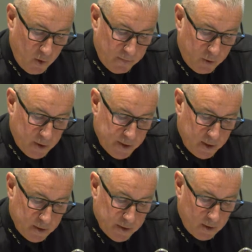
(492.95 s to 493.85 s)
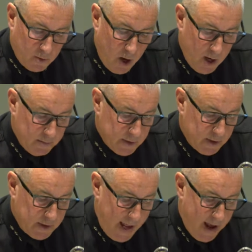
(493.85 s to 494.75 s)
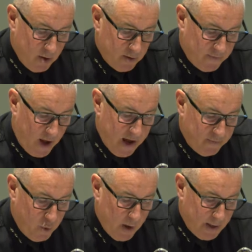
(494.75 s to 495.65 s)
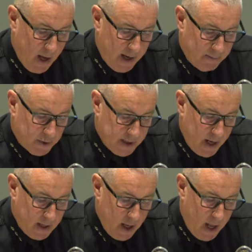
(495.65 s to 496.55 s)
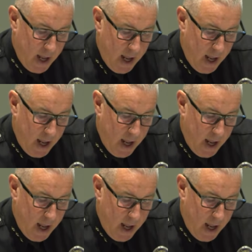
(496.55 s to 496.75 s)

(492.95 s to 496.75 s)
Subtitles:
with persons crimes down 5.9%